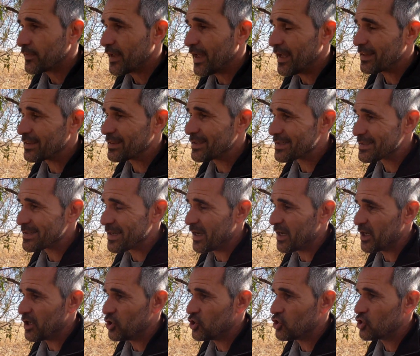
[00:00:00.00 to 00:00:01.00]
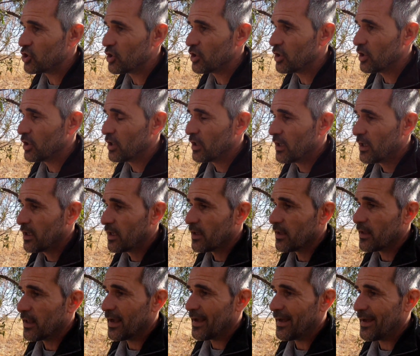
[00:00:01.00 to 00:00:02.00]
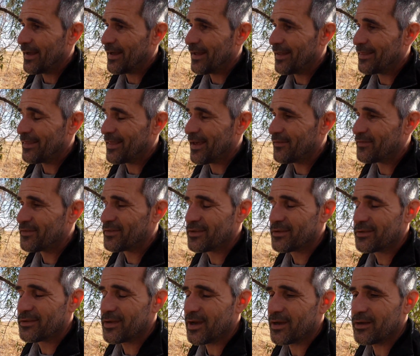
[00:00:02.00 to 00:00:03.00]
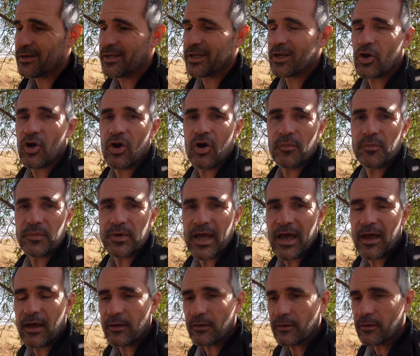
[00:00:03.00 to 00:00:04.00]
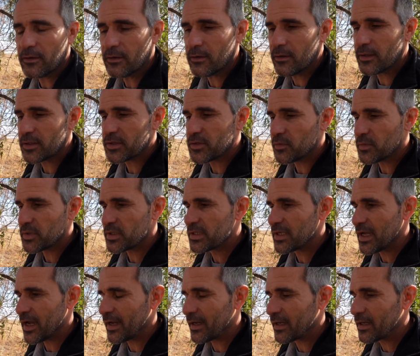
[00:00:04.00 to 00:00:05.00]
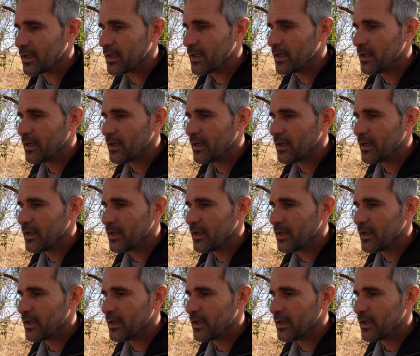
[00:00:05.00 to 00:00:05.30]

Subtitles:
at this age, they've totally calmed down. It's almost like,